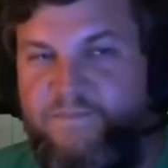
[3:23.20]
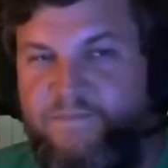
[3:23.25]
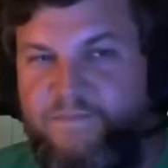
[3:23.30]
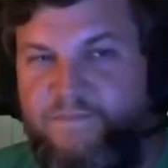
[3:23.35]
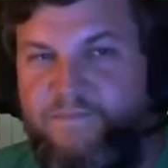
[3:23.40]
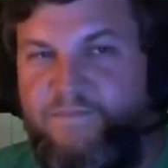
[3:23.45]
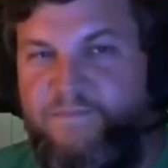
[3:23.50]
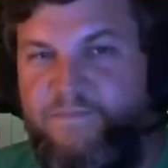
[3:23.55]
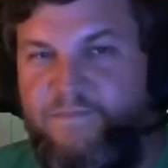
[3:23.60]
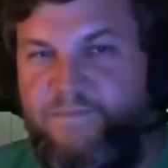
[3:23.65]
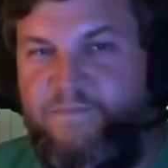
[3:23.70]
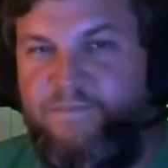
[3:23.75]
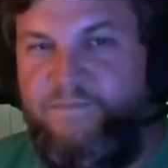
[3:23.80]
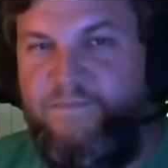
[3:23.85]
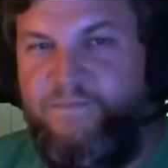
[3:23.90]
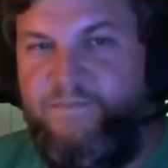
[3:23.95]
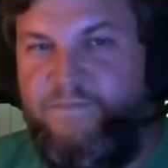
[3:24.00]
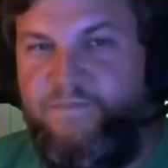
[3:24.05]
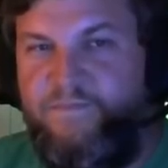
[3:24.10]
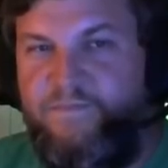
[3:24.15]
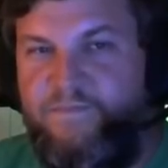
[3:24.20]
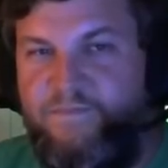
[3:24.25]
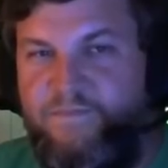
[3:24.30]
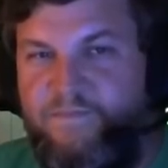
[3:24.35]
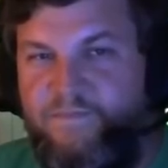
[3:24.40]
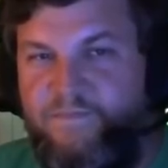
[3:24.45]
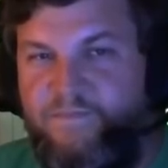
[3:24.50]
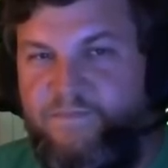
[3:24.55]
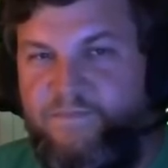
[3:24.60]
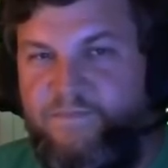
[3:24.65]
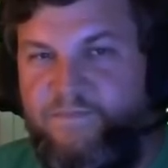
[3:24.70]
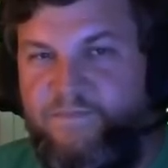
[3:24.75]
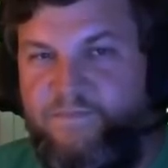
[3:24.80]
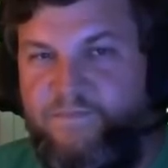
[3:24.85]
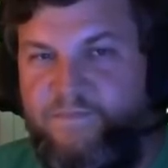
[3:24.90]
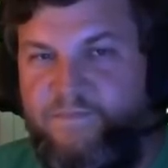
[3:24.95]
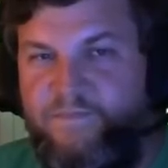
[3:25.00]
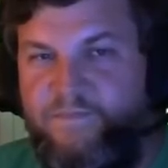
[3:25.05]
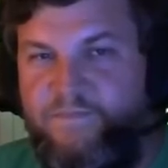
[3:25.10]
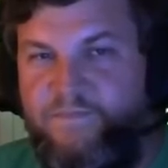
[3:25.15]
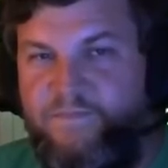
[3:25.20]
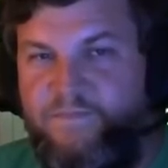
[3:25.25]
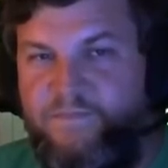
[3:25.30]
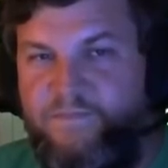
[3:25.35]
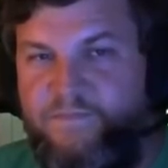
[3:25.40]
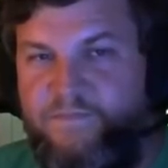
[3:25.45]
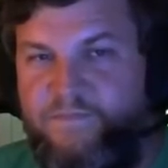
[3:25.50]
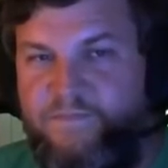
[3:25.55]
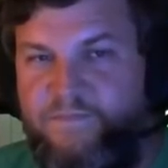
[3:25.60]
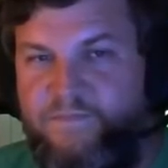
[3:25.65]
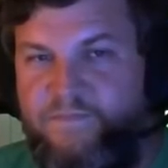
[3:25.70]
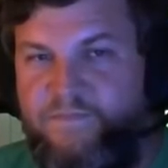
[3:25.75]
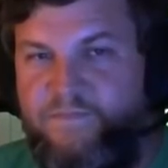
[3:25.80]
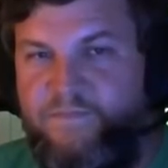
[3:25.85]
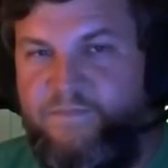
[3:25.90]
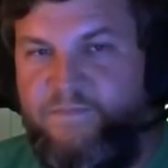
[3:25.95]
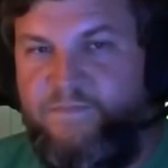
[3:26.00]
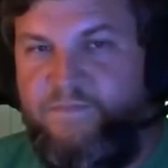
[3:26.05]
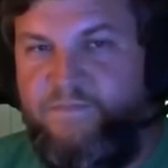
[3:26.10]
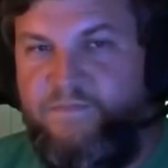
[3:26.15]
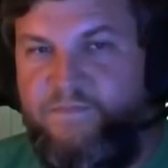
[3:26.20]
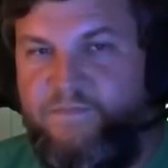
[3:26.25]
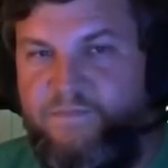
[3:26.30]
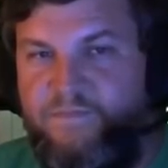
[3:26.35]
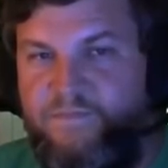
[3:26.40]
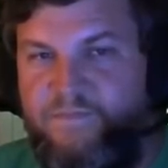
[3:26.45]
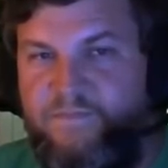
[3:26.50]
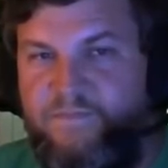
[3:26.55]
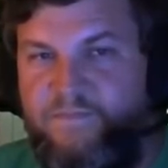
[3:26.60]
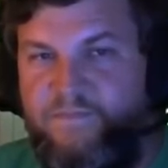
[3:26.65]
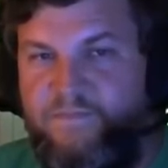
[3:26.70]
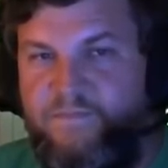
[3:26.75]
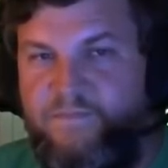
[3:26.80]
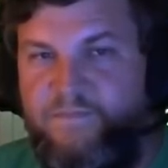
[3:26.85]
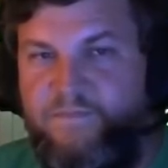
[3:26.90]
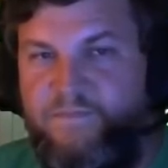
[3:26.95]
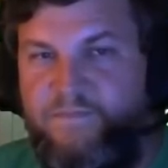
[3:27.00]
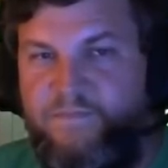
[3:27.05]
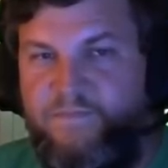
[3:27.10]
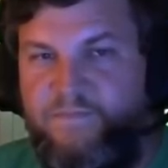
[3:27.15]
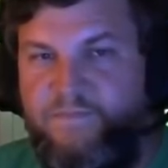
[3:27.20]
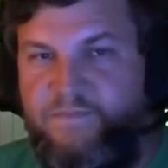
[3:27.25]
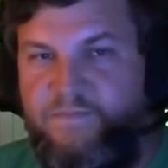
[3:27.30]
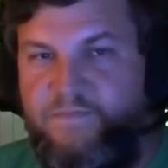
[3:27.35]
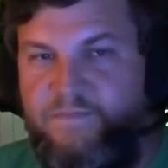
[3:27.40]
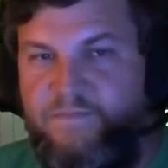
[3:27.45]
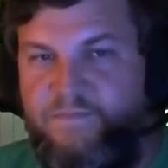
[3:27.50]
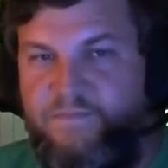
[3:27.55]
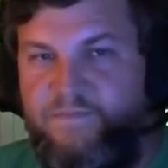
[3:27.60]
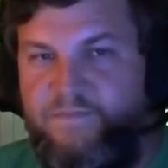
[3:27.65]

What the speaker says: [no speech]